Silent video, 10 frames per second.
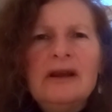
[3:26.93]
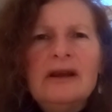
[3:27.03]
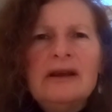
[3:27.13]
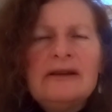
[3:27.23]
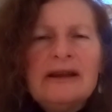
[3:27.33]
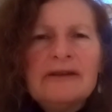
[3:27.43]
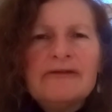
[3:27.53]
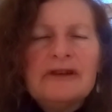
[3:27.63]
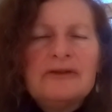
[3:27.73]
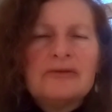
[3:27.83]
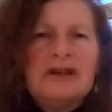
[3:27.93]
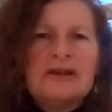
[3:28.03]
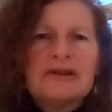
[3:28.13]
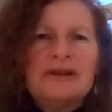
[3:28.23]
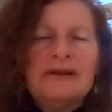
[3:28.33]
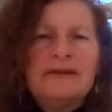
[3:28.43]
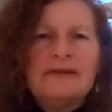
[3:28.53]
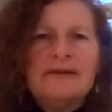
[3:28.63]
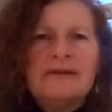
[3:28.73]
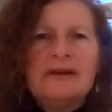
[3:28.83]
And every tradition,
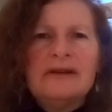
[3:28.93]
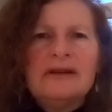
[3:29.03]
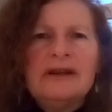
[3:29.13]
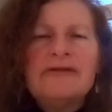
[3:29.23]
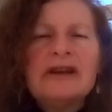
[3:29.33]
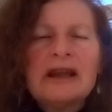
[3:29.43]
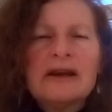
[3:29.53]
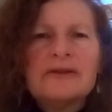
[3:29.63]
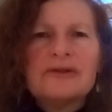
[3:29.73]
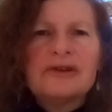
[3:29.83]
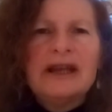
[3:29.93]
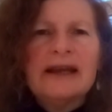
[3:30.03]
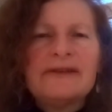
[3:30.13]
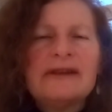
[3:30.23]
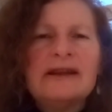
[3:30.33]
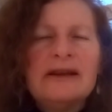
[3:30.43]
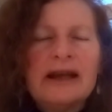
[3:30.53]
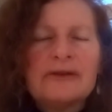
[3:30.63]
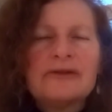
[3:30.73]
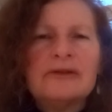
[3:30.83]
every country has their
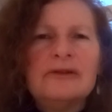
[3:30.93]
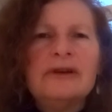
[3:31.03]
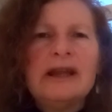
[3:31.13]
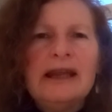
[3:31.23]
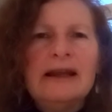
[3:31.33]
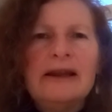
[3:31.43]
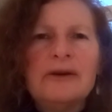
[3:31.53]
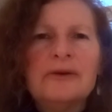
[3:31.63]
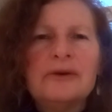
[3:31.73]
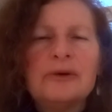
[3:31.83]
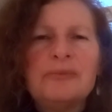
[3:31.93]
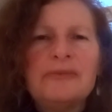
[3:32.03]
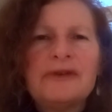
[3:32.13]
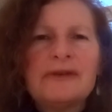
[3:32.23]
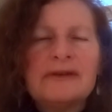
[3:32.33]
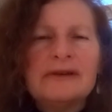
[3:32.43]
natural healing herbs.